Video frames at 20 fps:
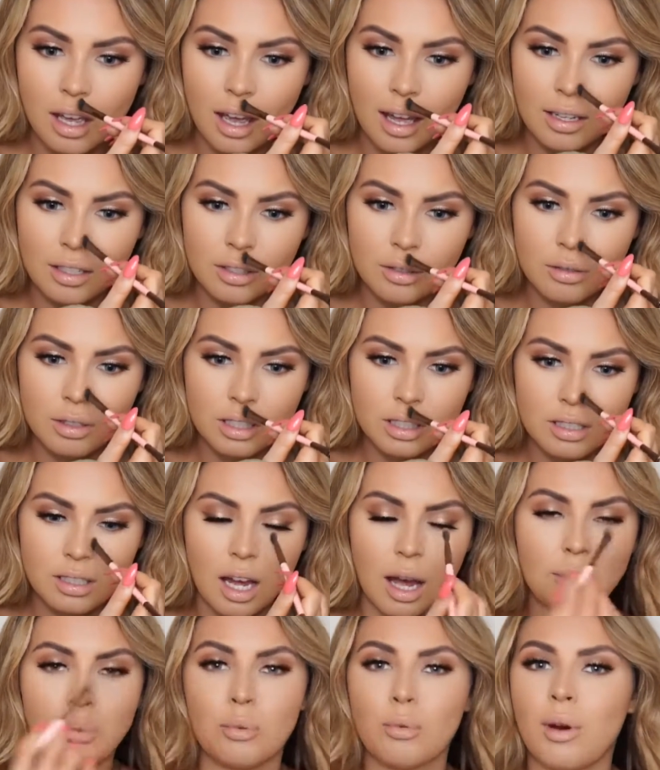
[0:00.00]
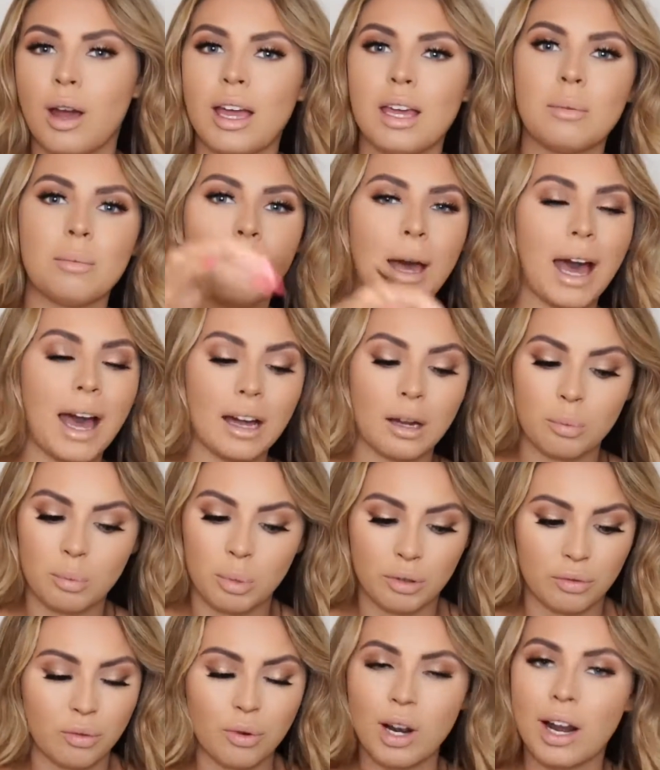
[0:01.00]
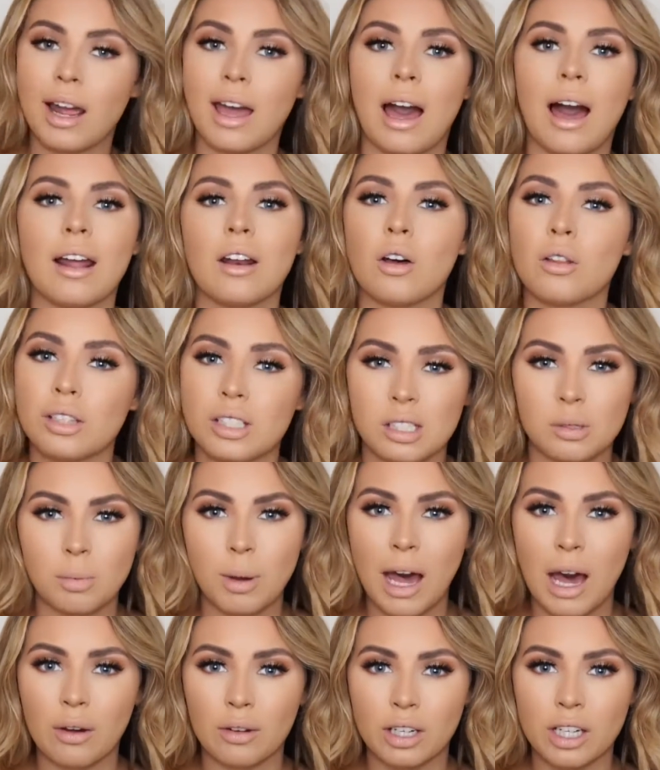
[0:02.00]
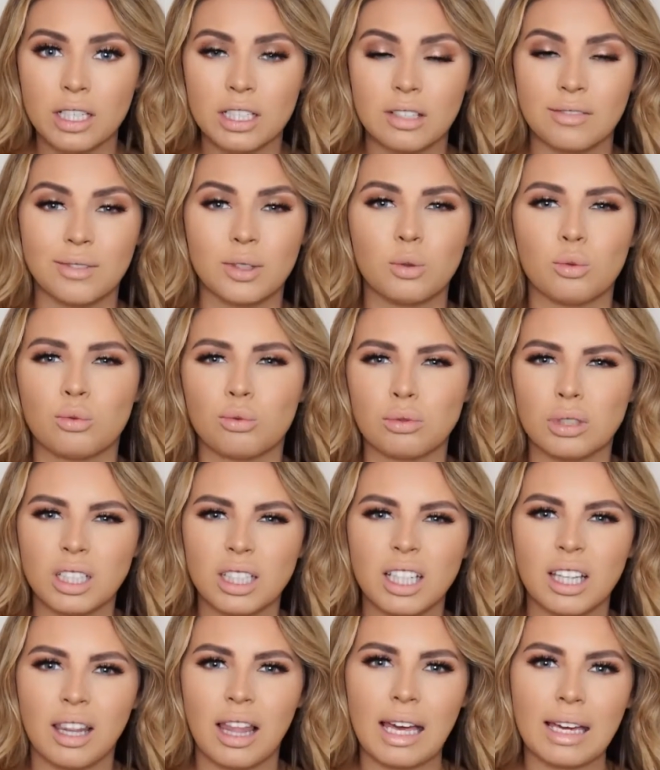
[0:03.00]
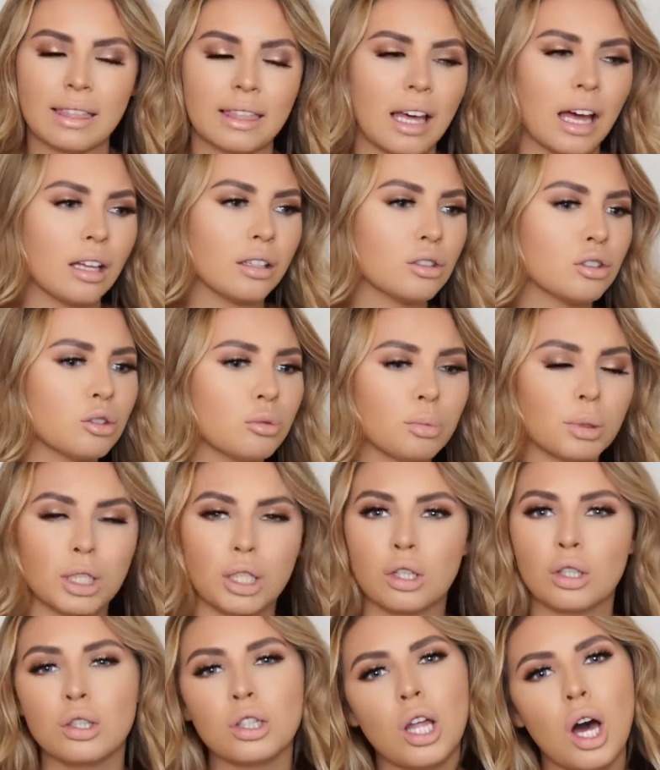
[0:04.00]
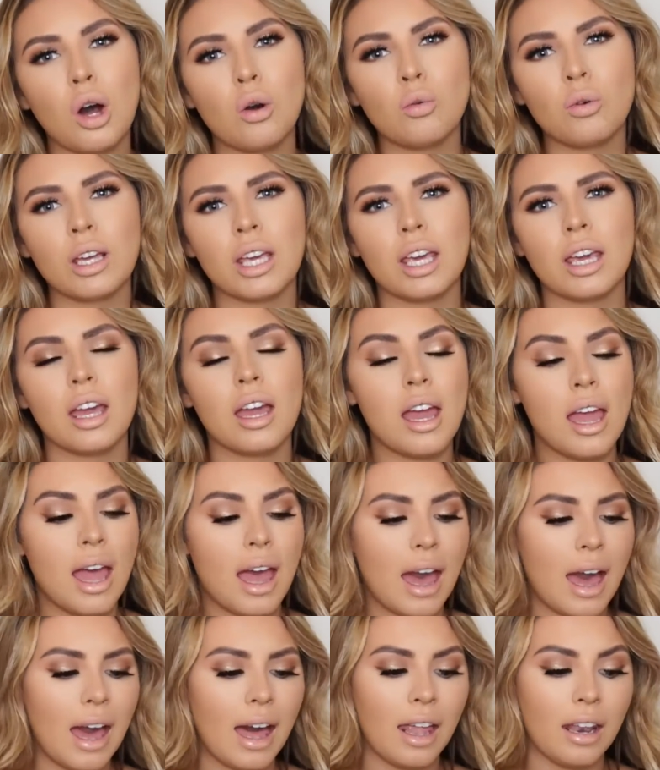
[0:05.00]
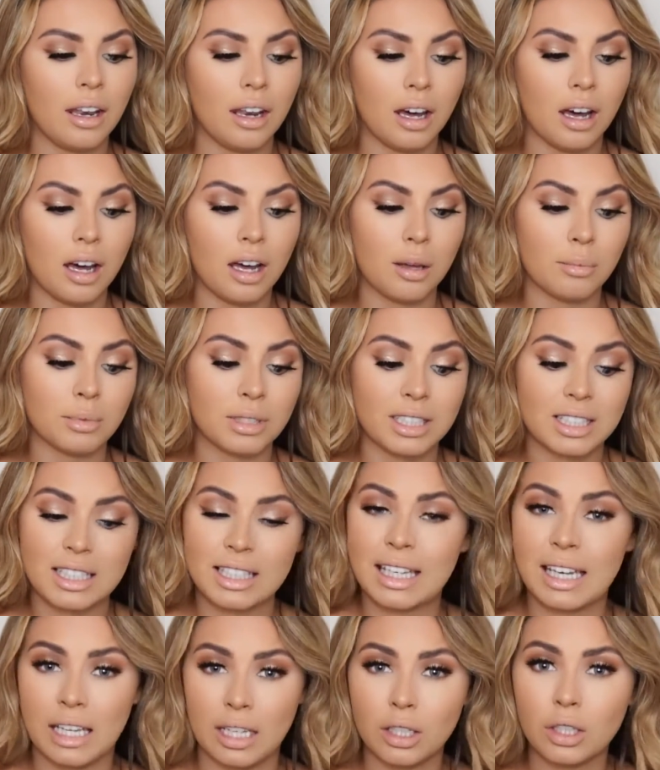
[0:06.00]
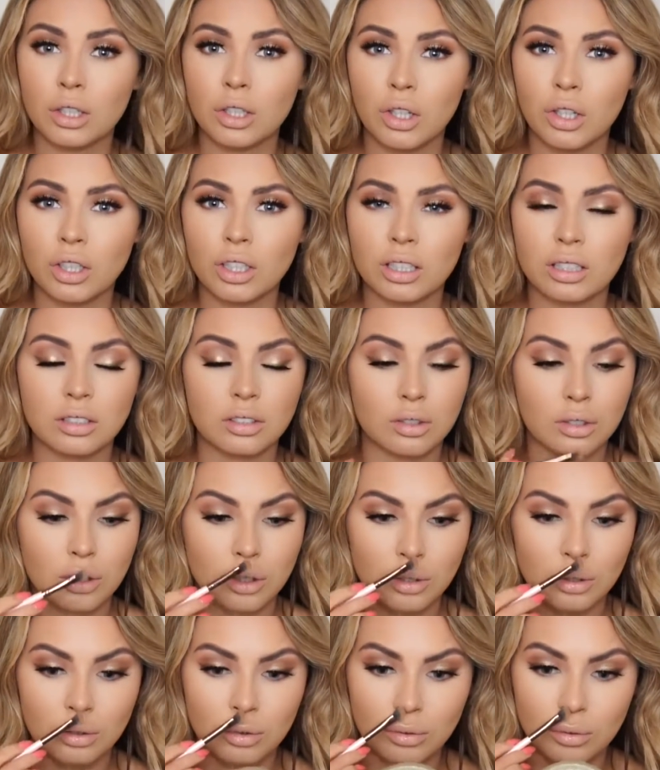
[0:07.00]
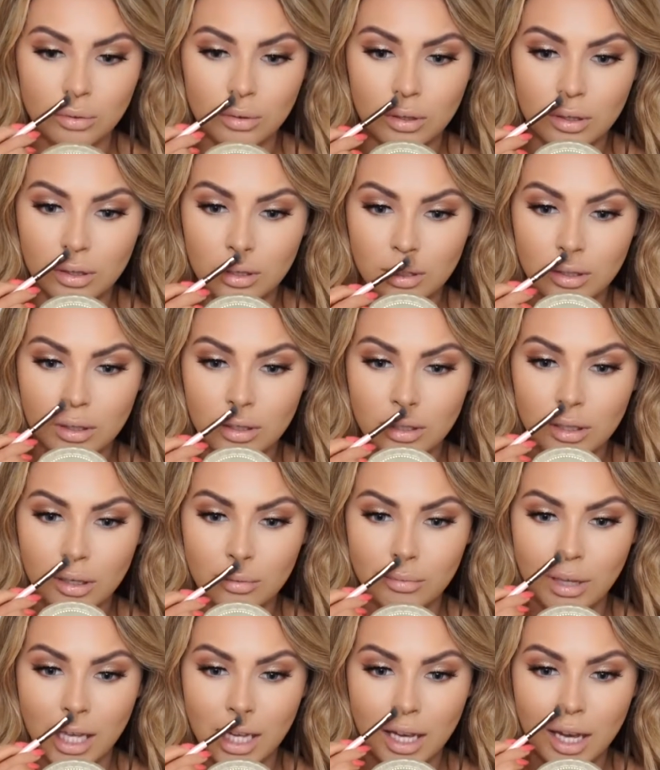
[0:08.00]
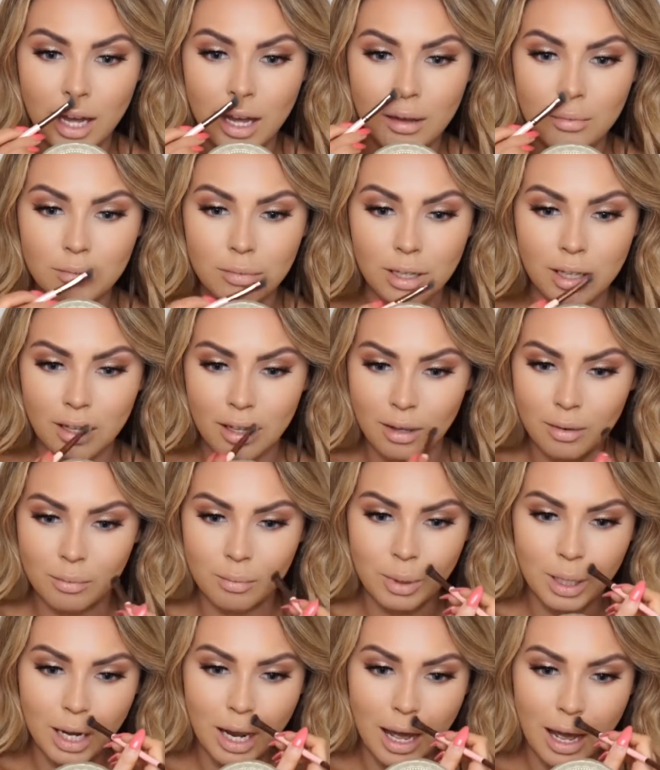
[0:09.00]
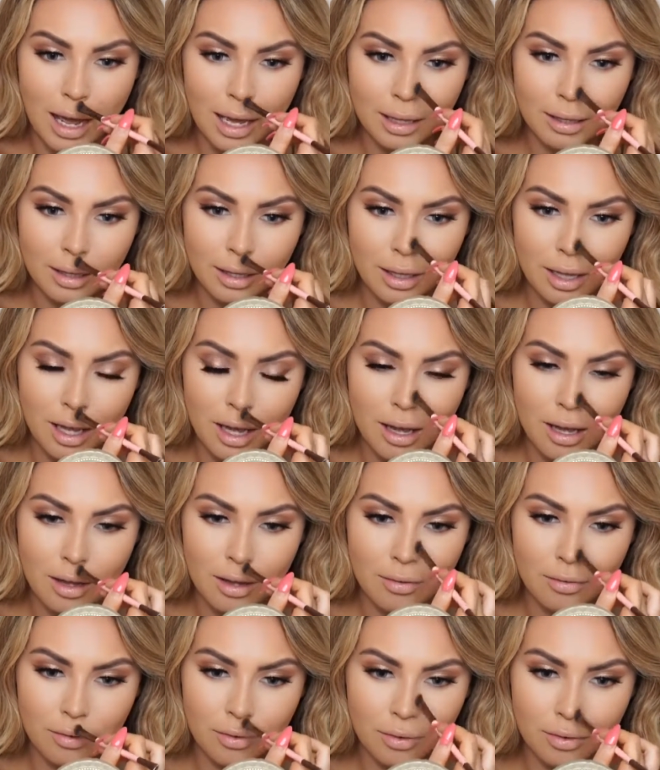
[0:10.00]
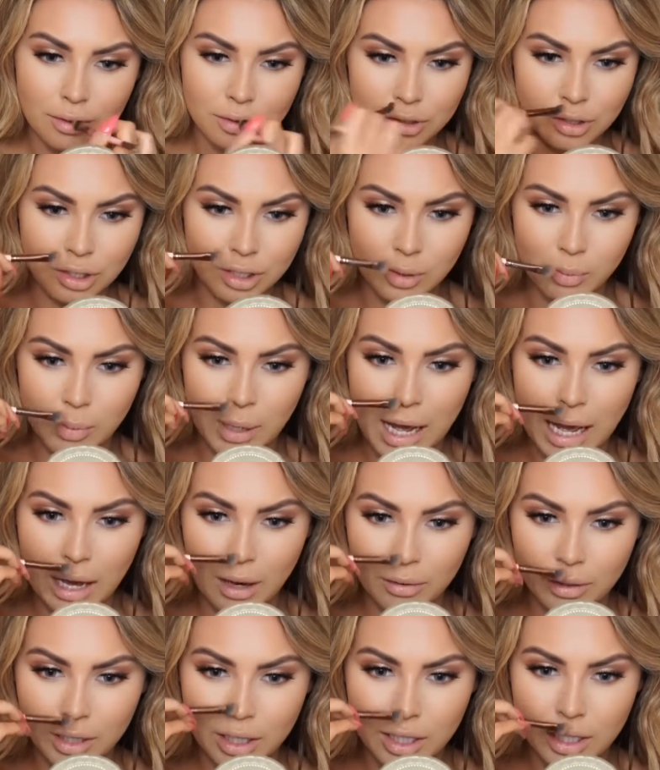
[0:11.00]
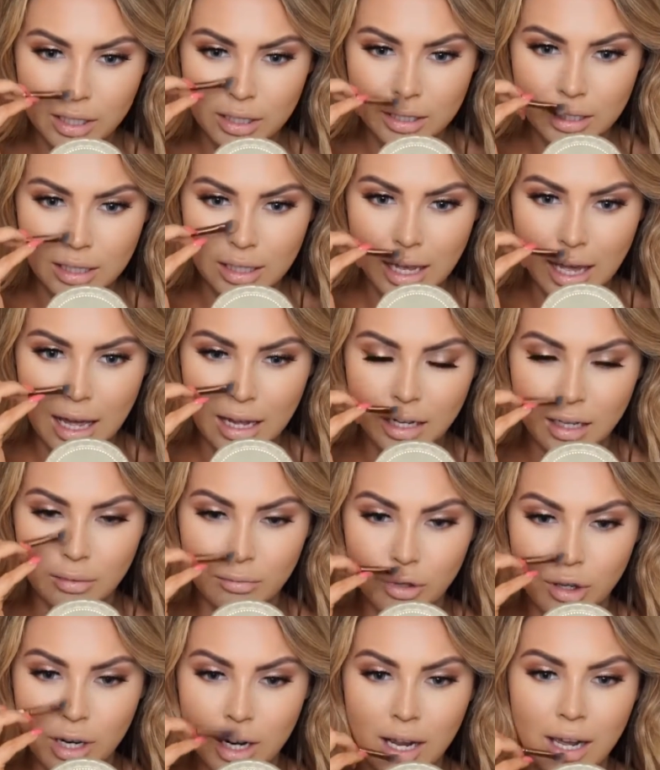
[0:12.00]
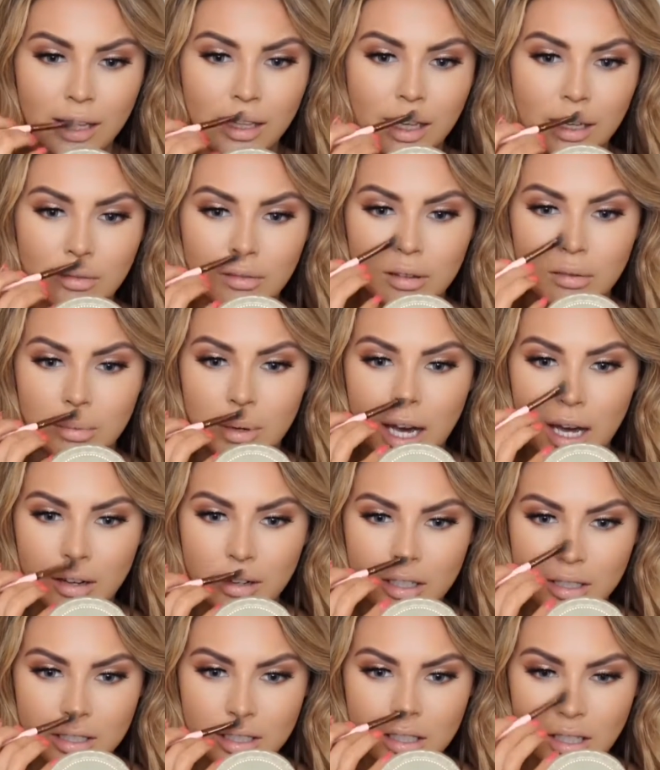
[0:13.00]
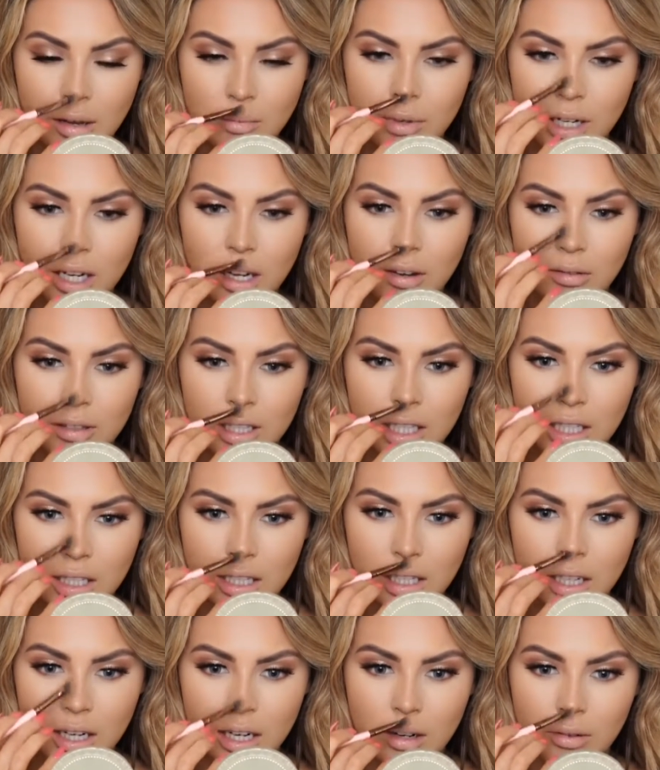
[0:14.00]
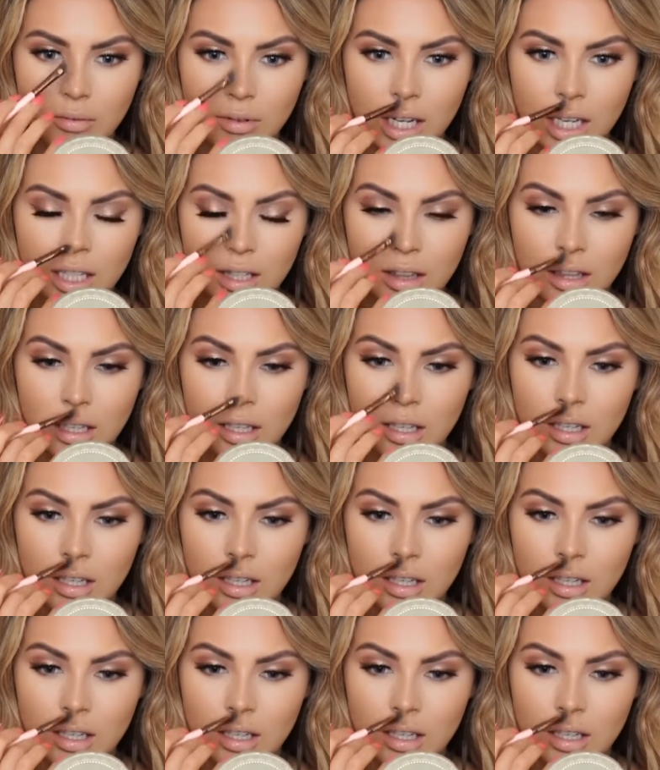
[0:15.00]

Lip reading: And you could stop way back before I add all these powders if you really like that super glowy and skin look to your makeup. But I love just powders and adding more highlight with powders, so I'm going to go in here with